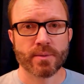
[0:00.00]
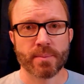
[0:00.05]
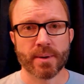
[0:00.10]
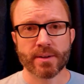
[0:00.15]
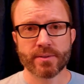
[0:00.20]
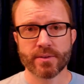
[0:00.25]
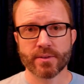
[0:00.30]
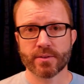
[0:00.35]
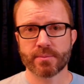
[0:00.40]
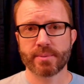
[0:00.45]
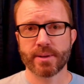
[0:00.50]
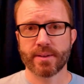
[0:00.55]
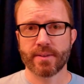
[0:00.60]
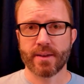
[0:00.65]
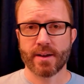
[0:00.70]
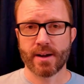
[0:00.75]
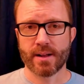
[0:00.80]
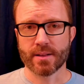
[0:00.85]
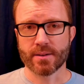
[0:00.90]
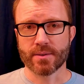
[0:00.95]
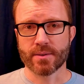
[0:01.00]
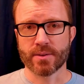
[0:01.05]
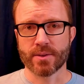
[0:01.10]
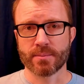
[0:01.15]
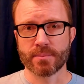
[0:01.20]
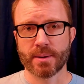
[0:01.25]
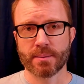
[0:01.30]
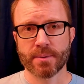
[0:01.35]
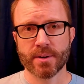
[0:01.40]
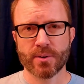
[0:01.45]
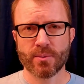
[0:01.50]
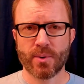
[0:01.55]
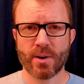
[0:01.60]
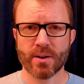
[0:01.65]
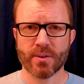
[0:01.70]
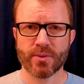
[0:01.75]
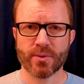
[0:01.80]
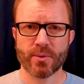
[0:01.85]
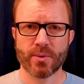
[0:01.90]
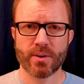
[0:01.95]
To best explain the algorithm, I'm going to
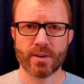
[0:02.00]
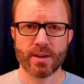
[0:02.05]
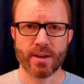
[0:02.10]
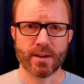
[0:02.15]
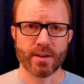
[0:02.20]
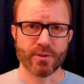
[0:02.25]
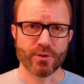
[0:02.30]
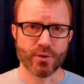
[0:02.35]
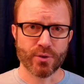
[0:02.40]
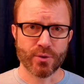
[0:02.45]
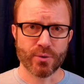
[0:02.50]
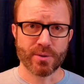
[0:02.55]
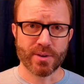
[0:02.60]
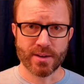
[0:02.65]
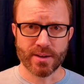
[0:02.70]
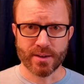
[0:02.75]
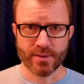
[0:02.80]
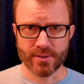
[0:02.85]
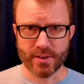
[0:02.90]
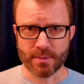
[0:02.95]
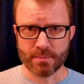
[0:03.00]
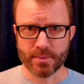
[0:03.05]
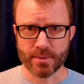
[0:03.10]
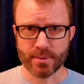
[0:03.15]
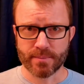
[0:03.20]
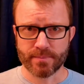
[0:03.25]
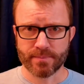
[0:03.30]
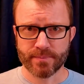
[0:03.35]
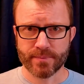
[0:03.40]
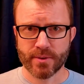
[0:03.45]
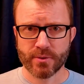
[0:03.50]
walk through it in a 2D example.